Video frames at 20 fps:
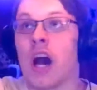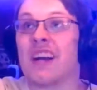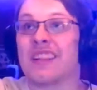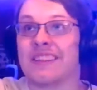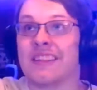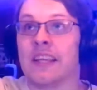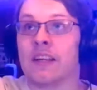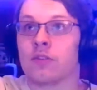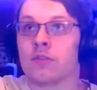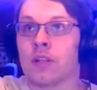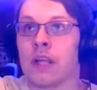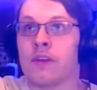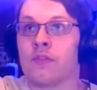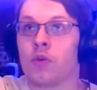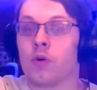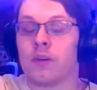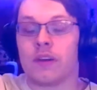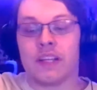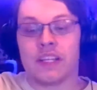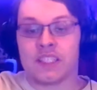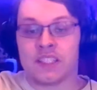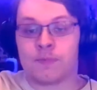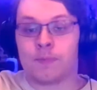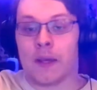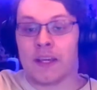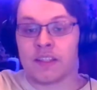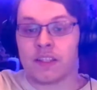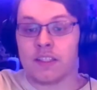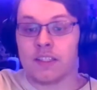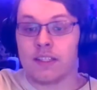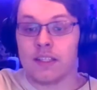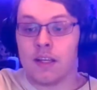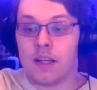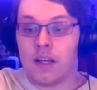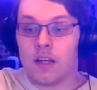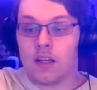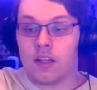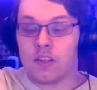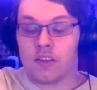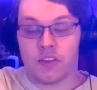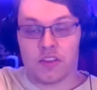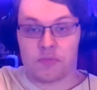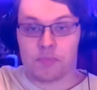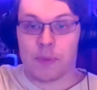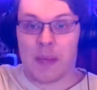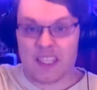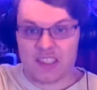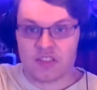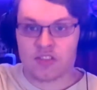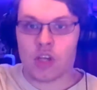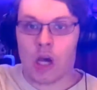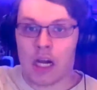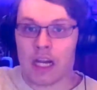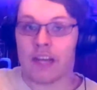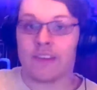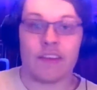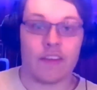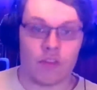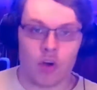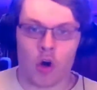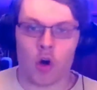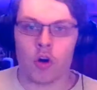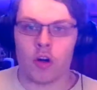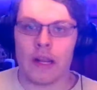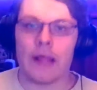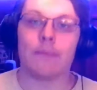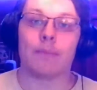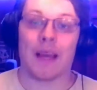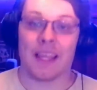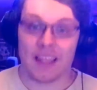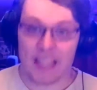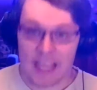god tier level and expecting the best song I've ever heard in my